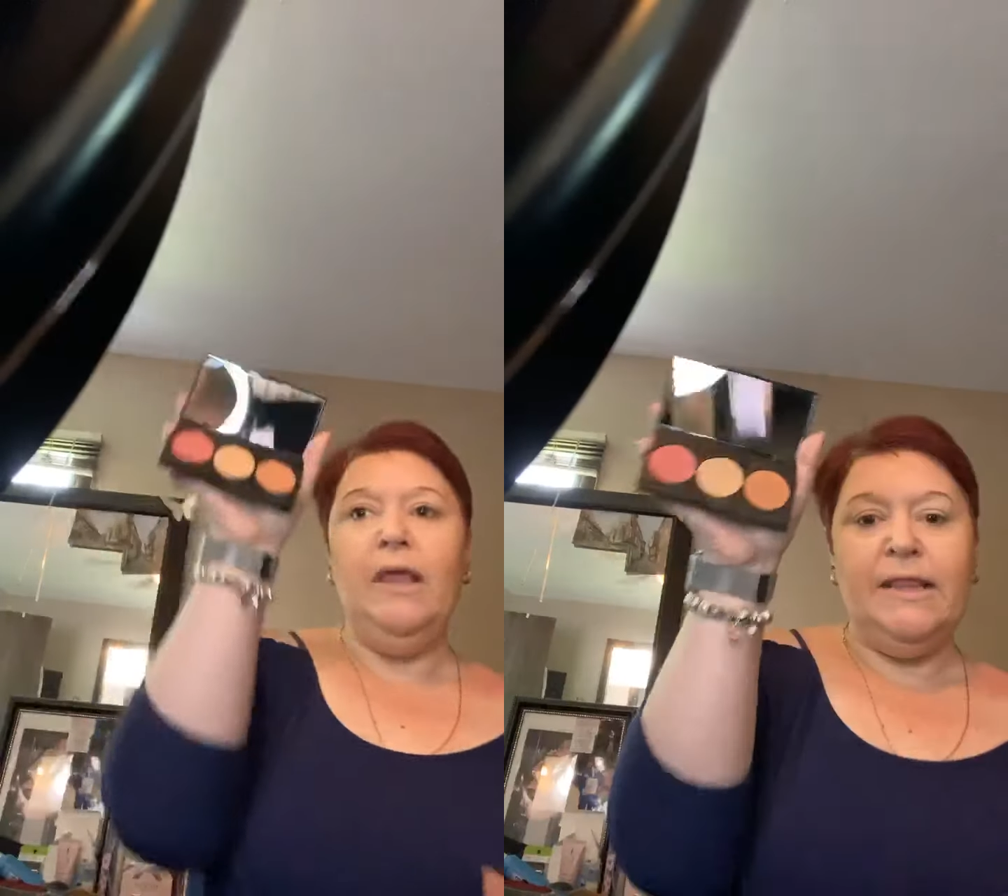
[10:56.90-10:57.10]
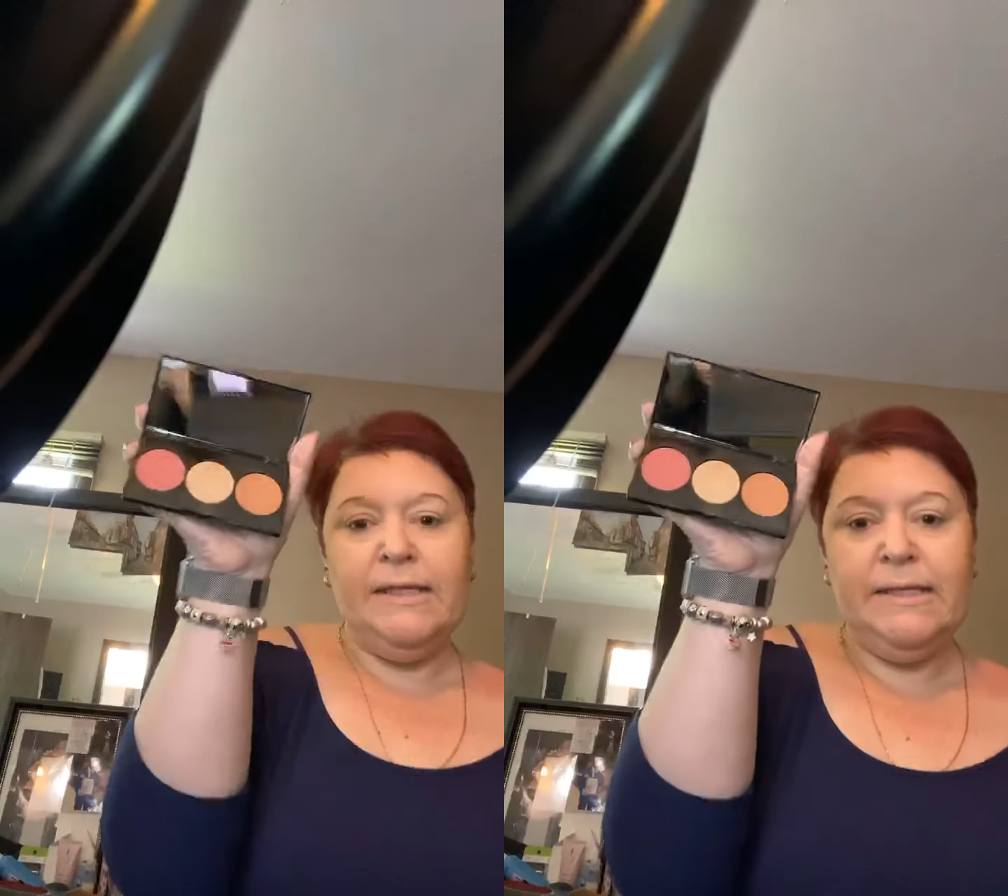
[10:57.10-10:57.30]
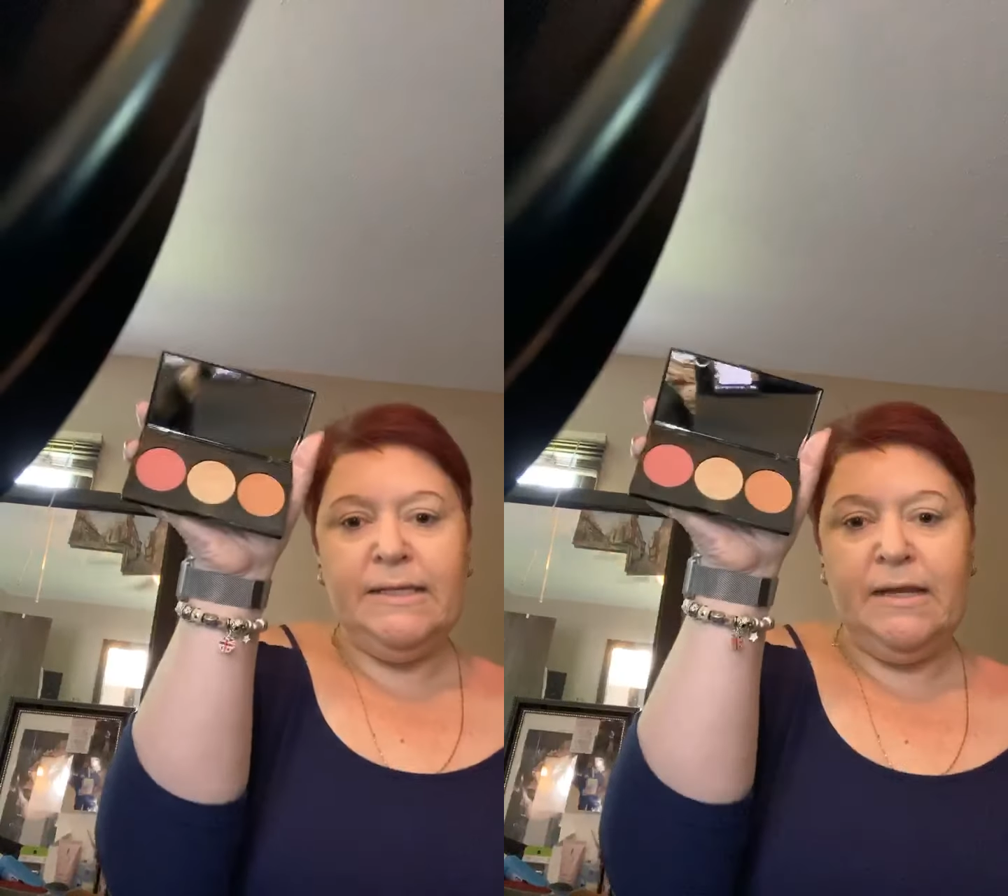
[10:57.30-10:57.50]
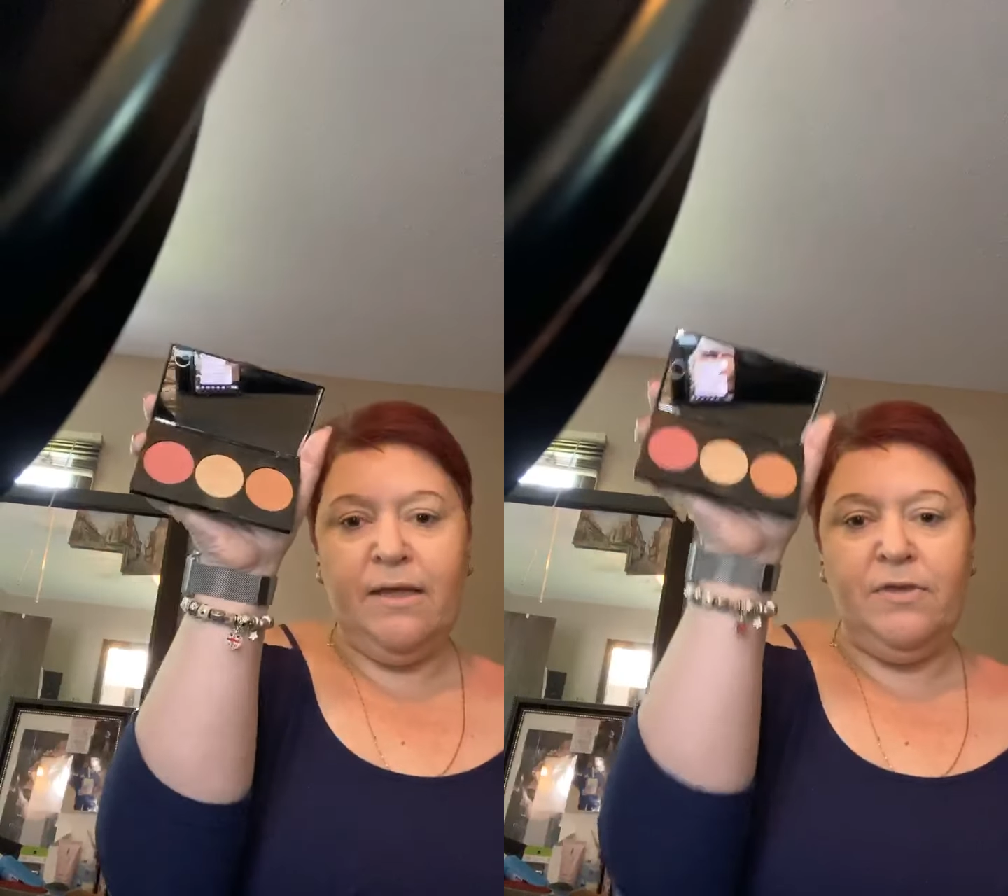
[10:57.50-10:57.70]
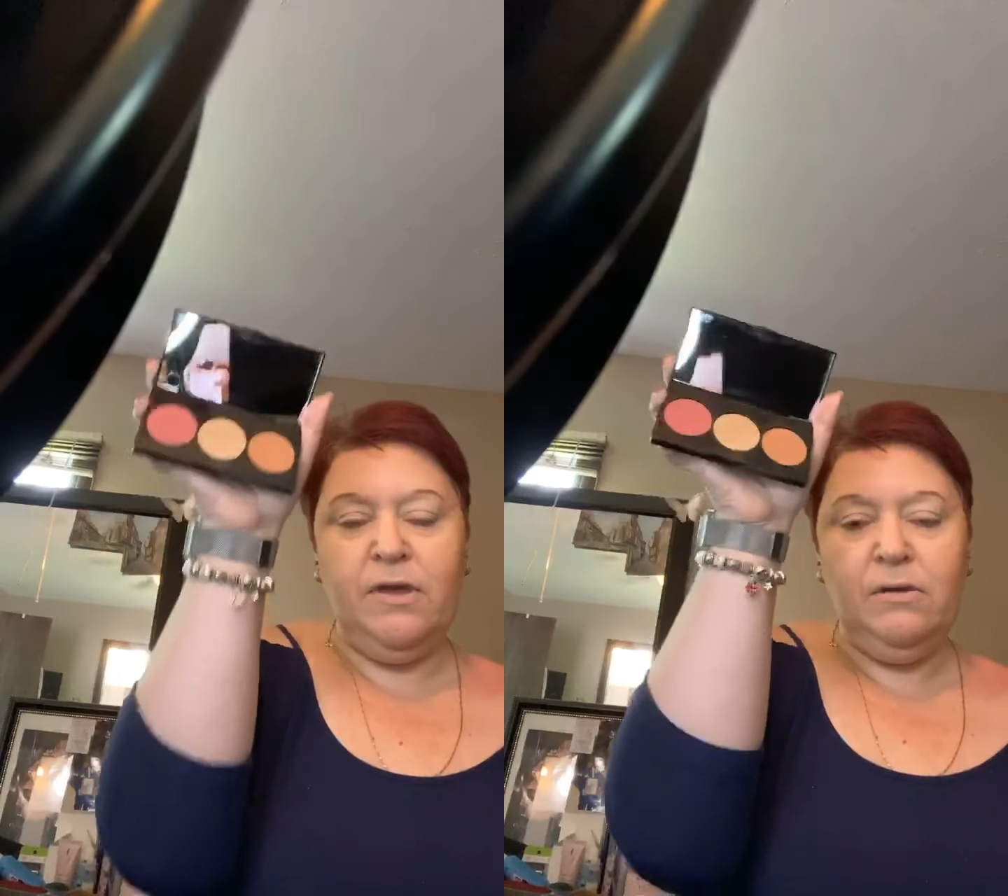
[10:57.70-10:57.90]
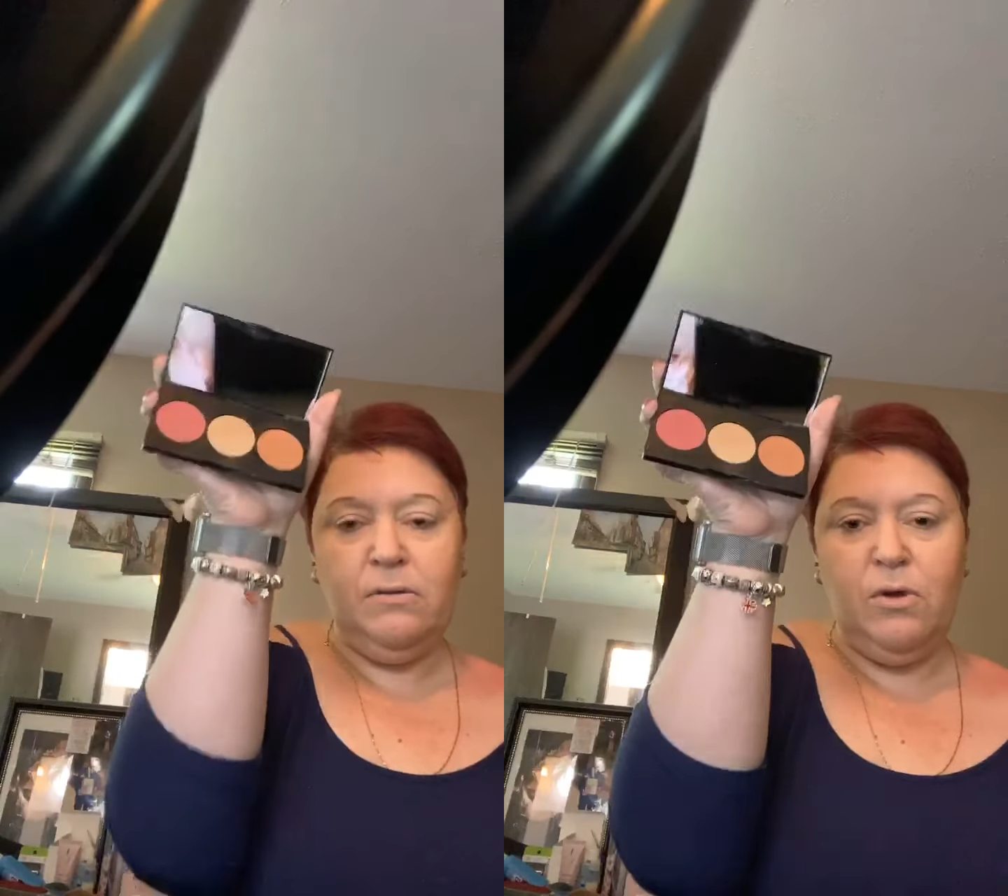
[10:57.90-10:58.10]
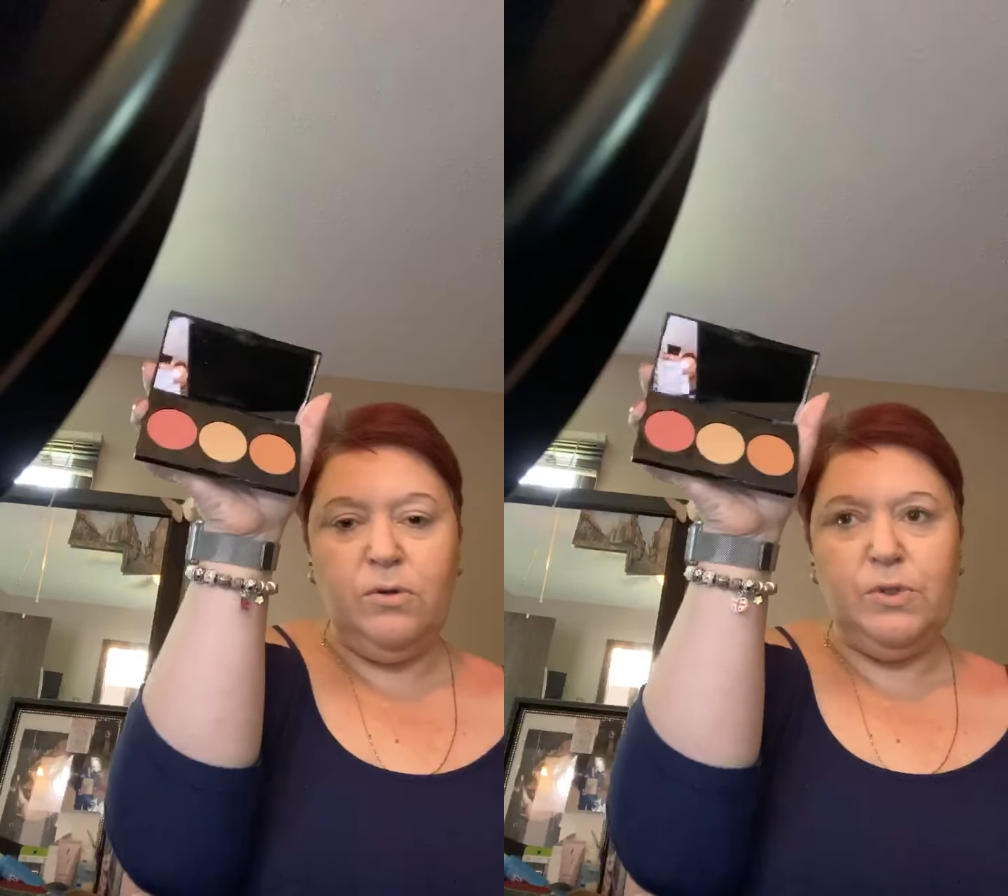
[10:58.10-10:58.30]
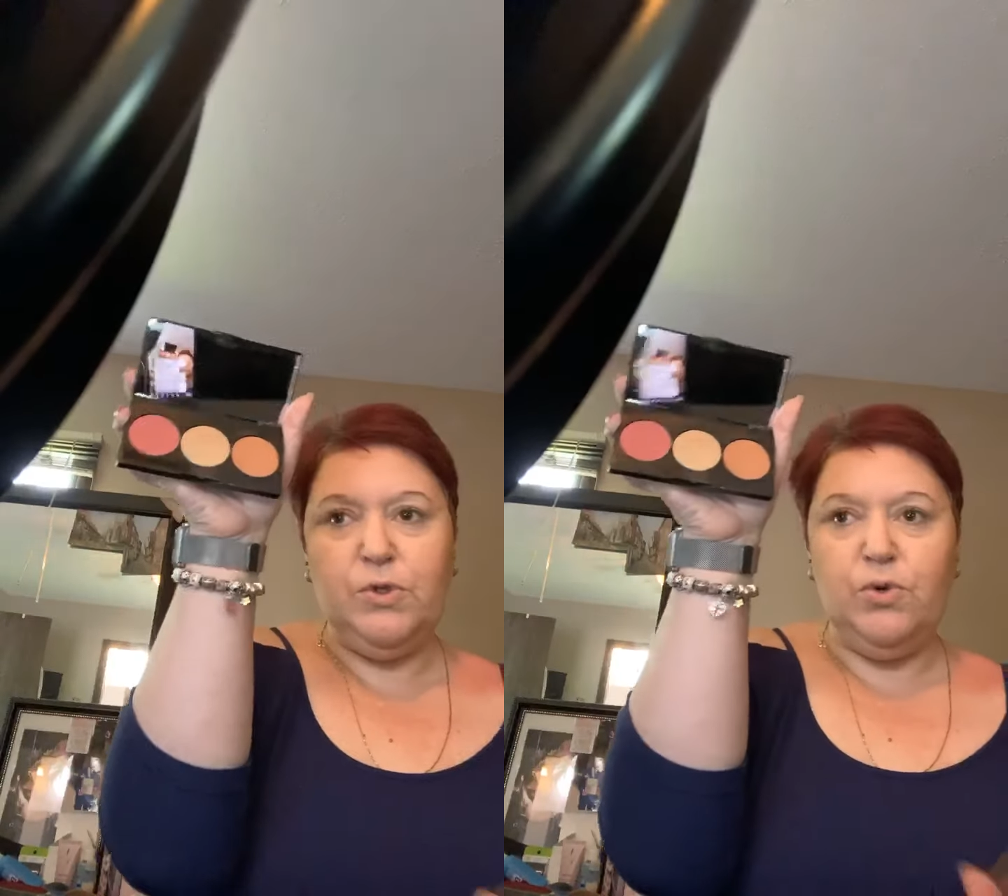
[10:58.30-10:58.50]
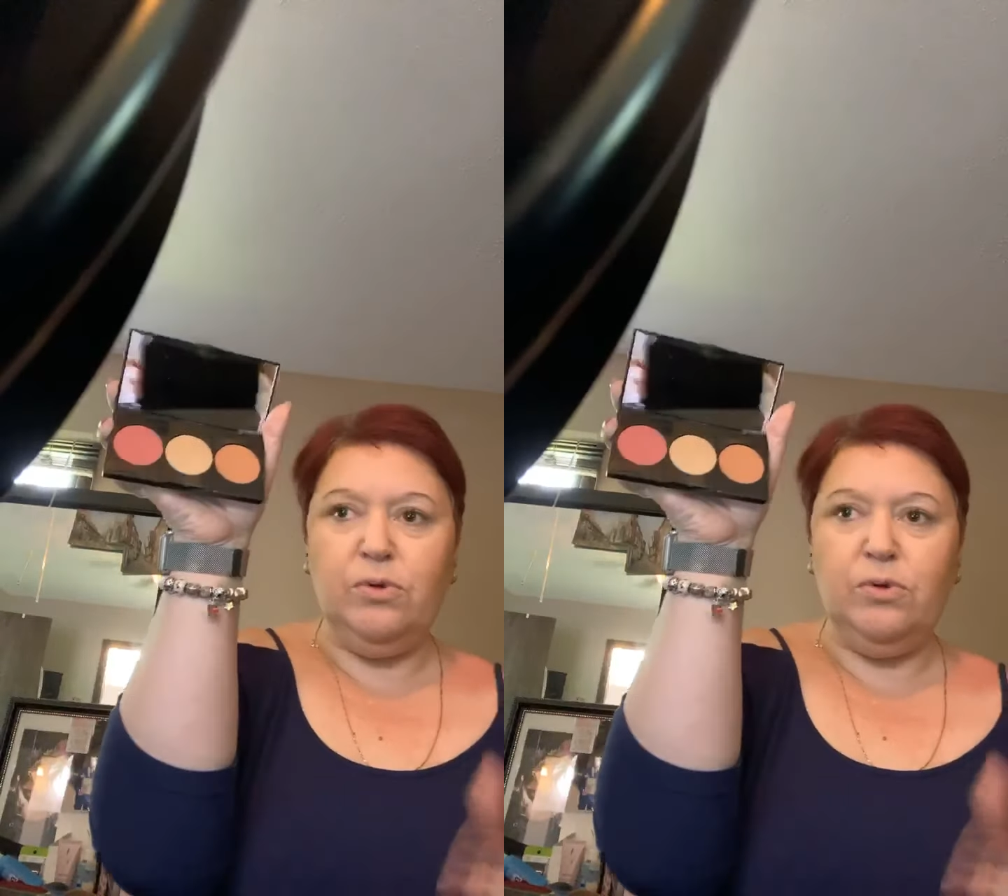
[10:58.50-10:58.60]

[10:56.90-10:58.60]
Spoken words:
this is another contour